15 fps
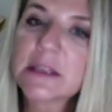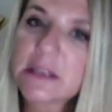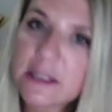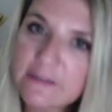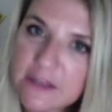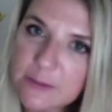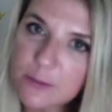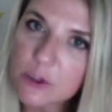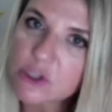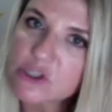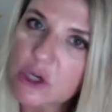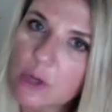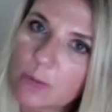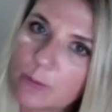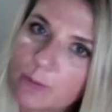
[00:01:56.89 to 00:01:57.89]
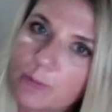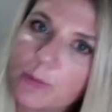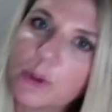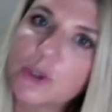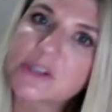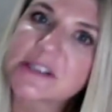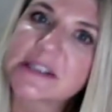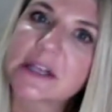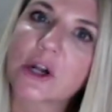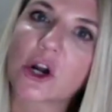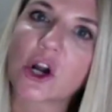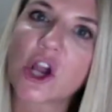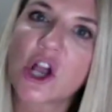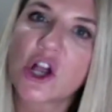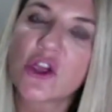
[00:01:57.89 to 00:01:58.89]
Living books are books
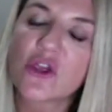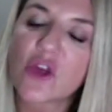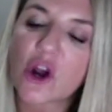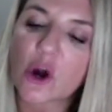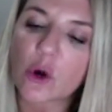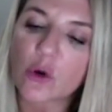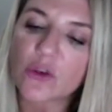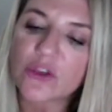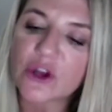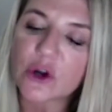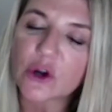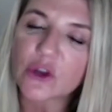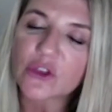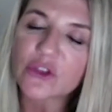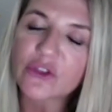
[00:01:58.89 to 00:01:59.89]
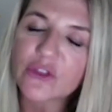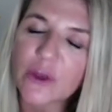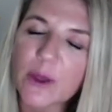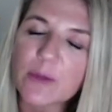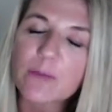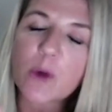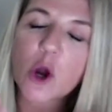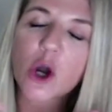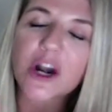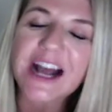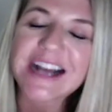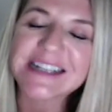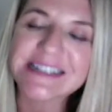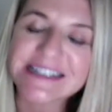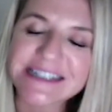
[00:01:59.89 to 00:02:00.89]
that impart
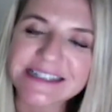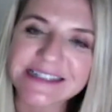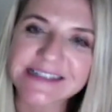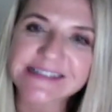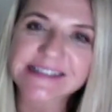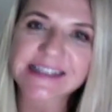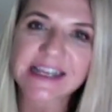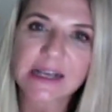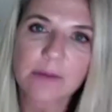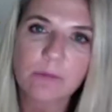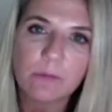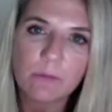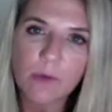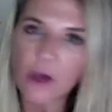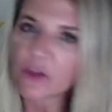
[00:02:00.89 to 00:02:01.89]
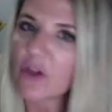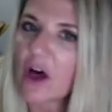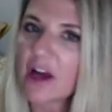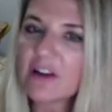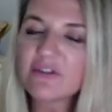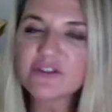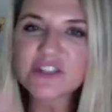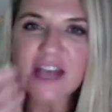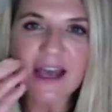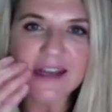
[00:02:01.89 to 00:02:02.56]
ideas. A lot of